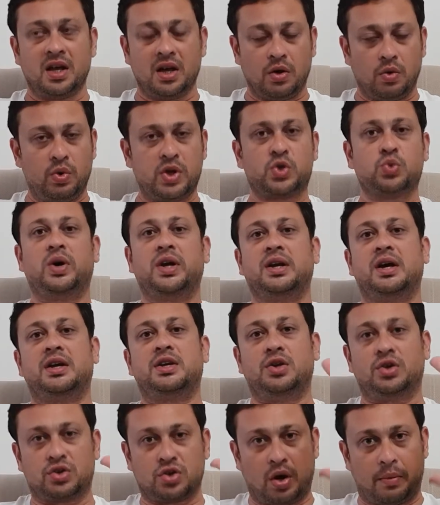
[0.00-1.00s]
Which one are
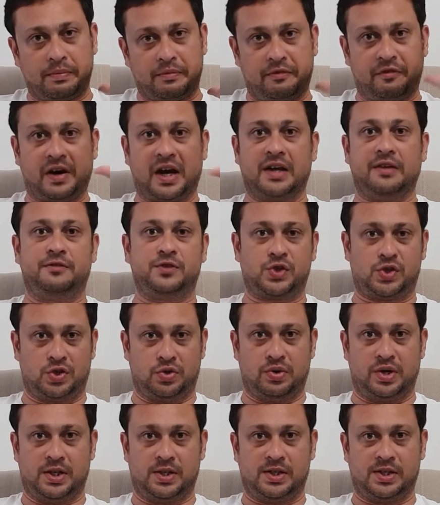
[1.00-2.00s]
your top 5
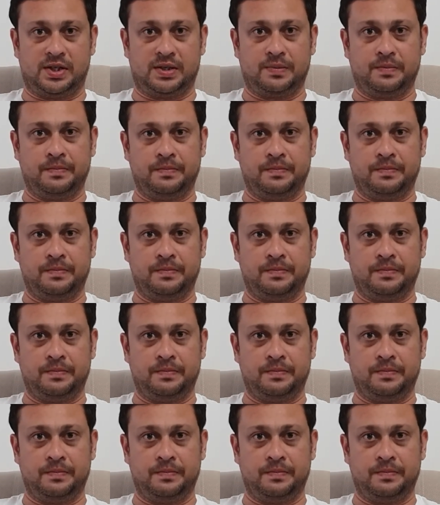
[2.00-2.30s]
stories?